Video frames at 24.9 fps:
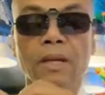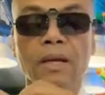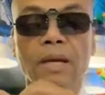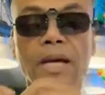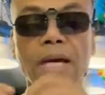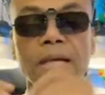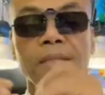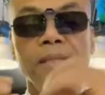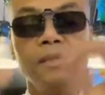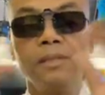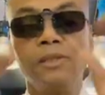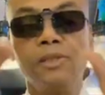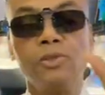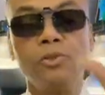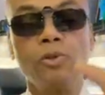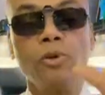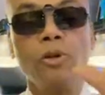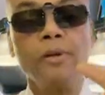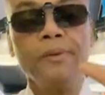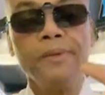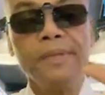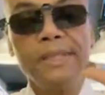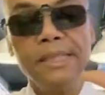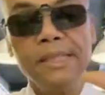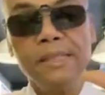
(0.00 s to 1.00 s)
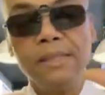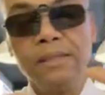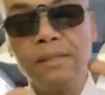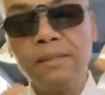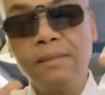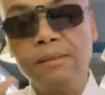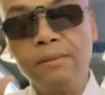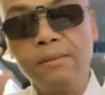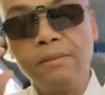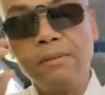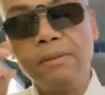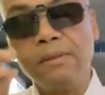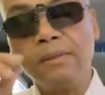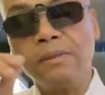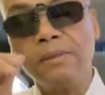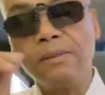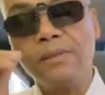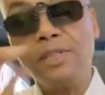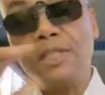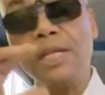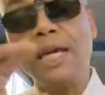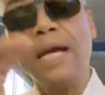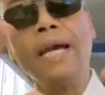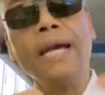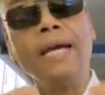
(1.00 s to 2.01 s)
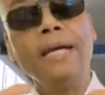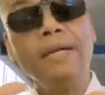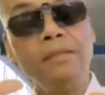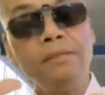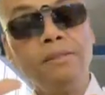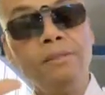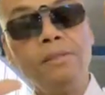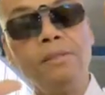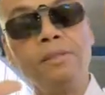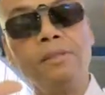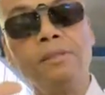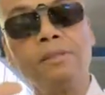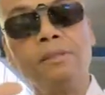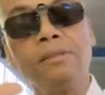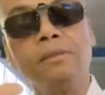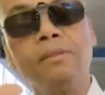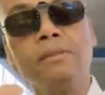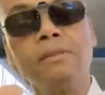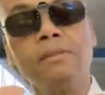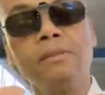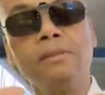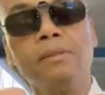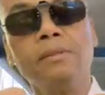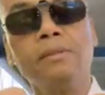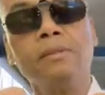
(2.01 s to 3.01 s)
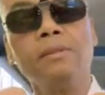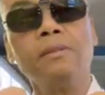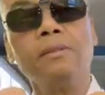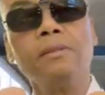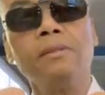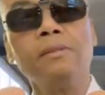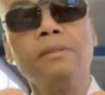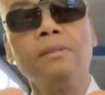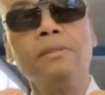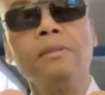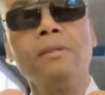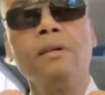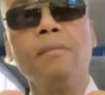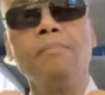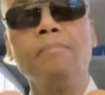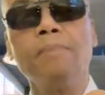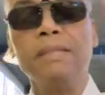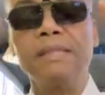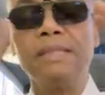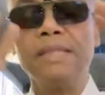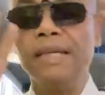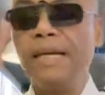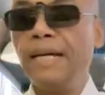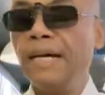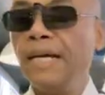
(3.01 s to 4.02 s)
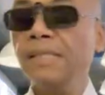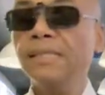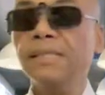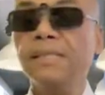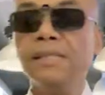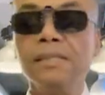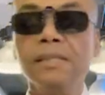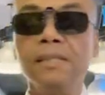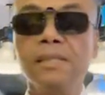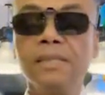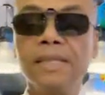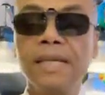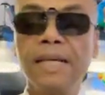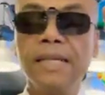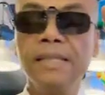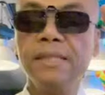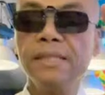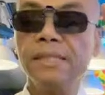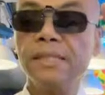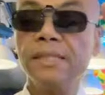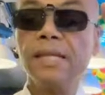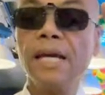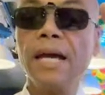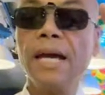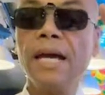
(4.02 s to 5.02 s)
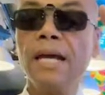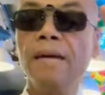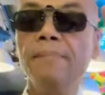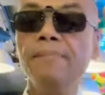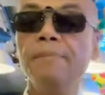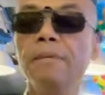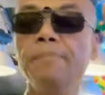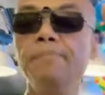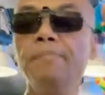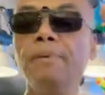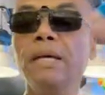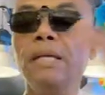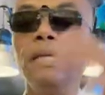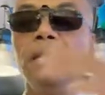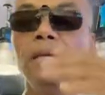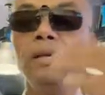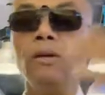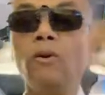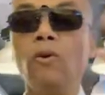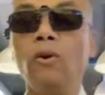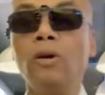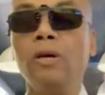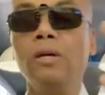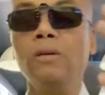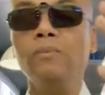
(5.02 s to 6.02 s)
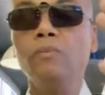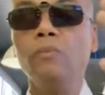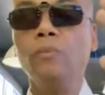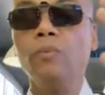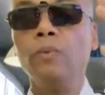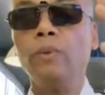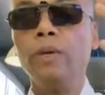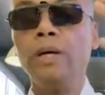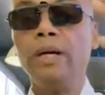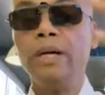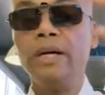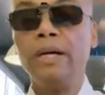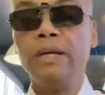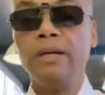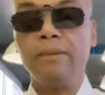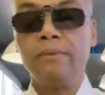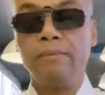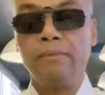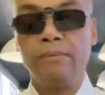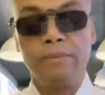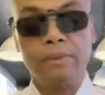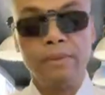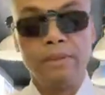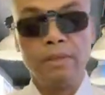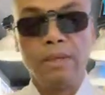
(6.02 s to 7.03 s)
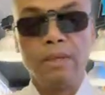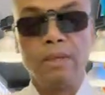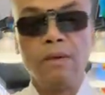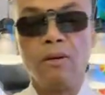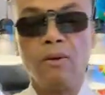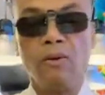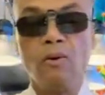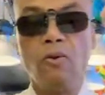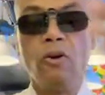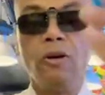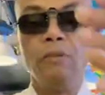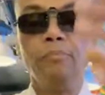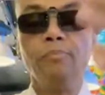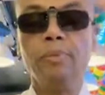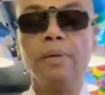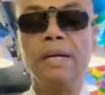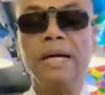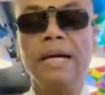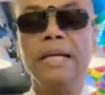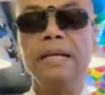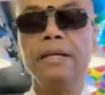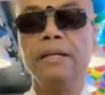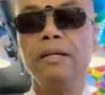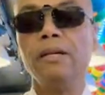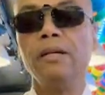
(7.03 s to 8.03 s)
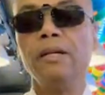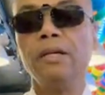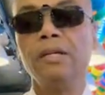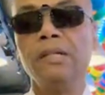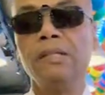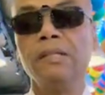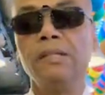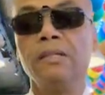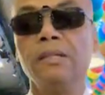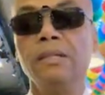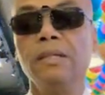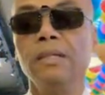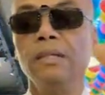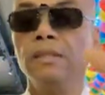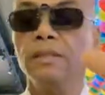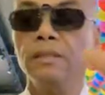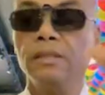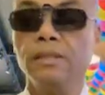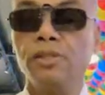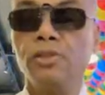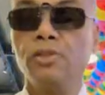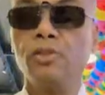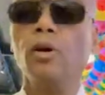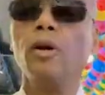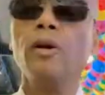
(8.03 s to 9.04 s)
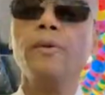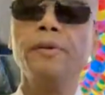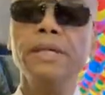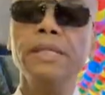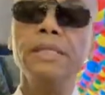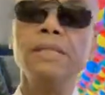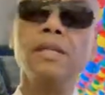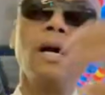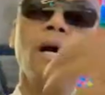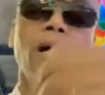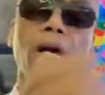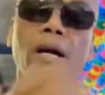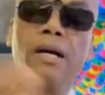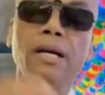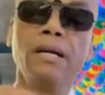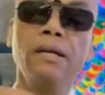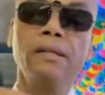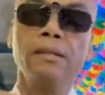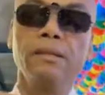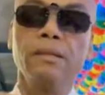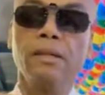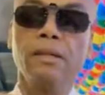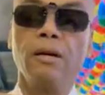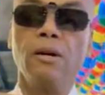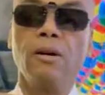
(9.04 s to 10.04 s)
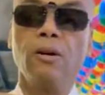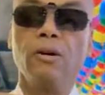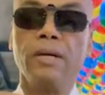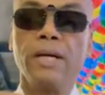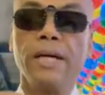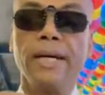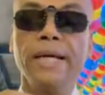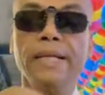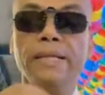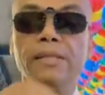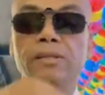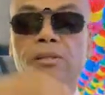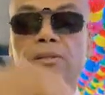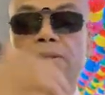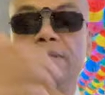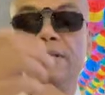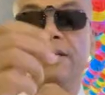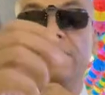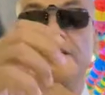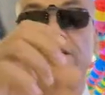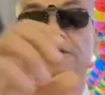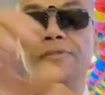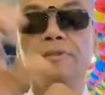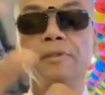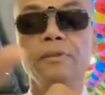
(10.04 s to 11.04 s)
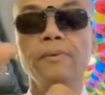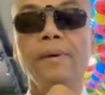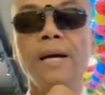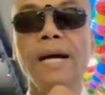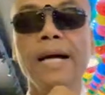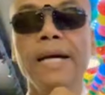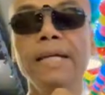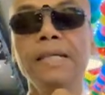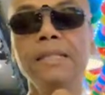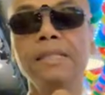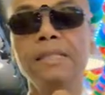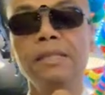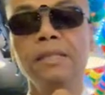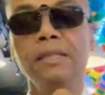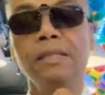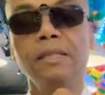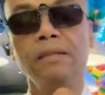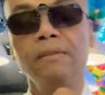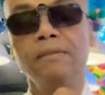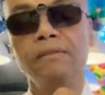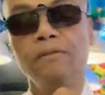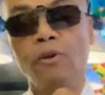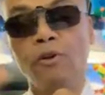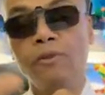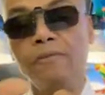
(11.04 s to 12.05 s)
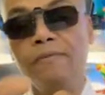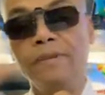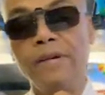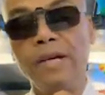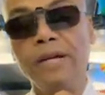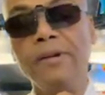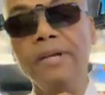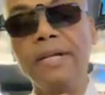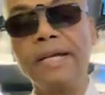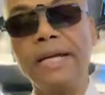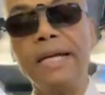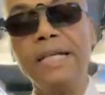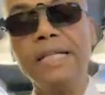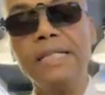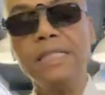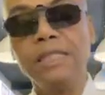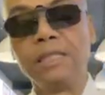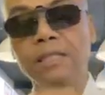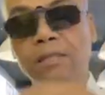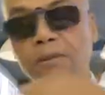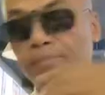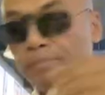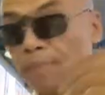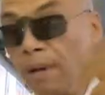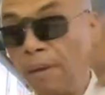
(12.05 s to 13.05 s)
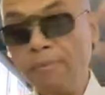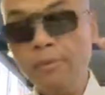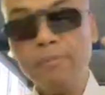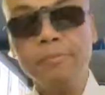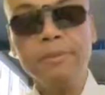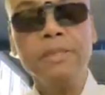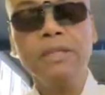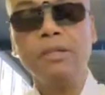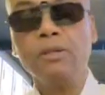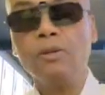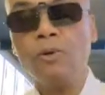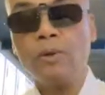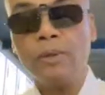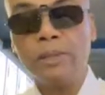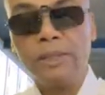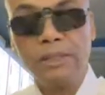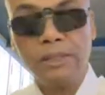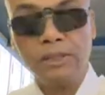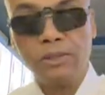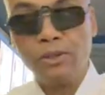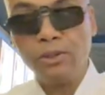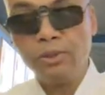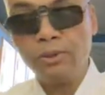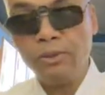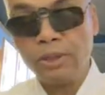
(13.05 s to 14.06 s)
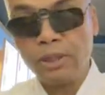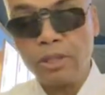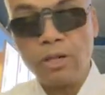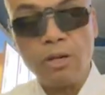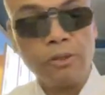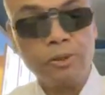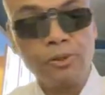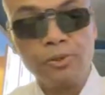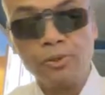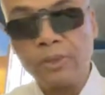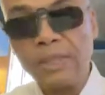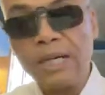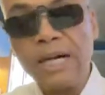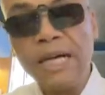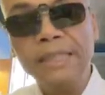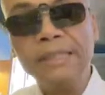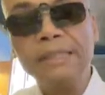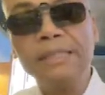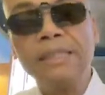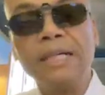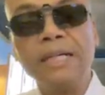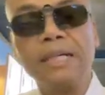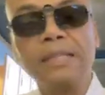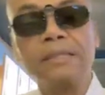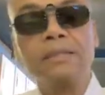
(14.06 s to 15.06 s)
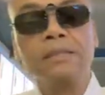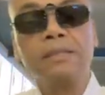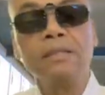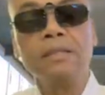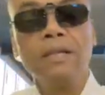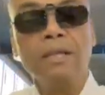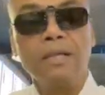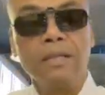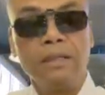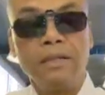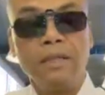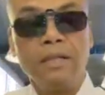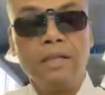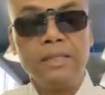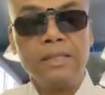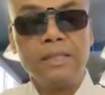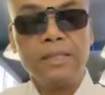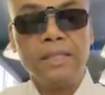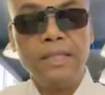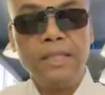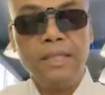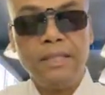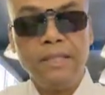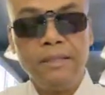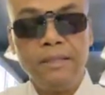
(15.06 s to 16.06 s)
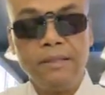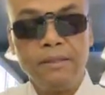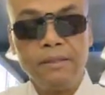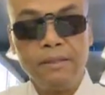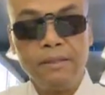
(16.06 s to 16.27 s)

and the stories change, but the essence stayed the same depending on where on planet Earth the stories are. Okay, so there's variety or variation, probably according to the cultural context. Y'all see it?